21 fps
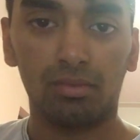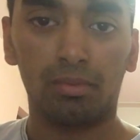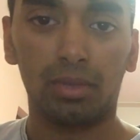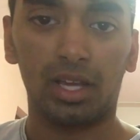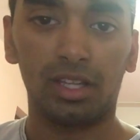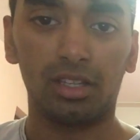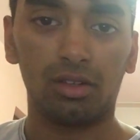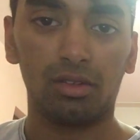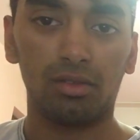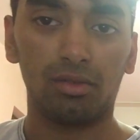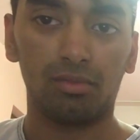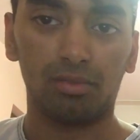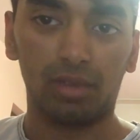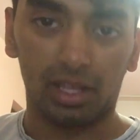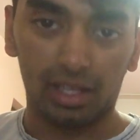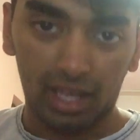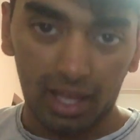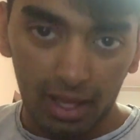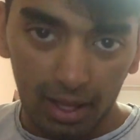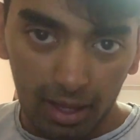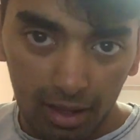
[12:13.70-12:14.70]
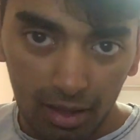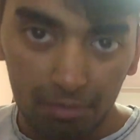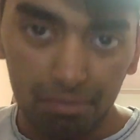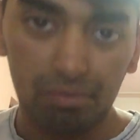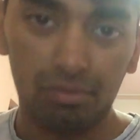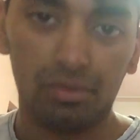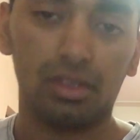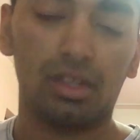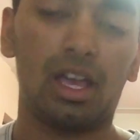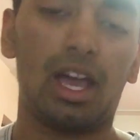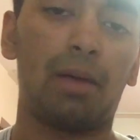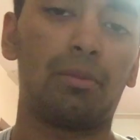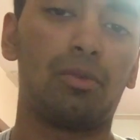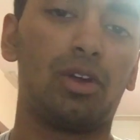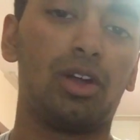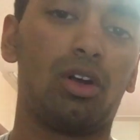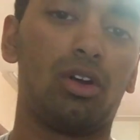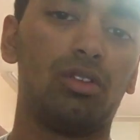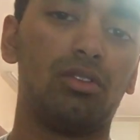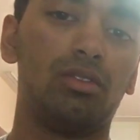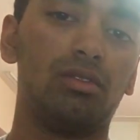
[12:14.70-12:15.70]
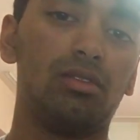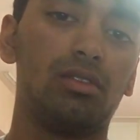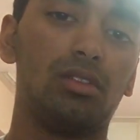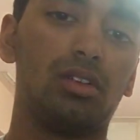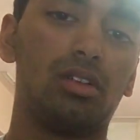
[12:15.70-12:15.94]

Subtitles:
play the, hammer it on.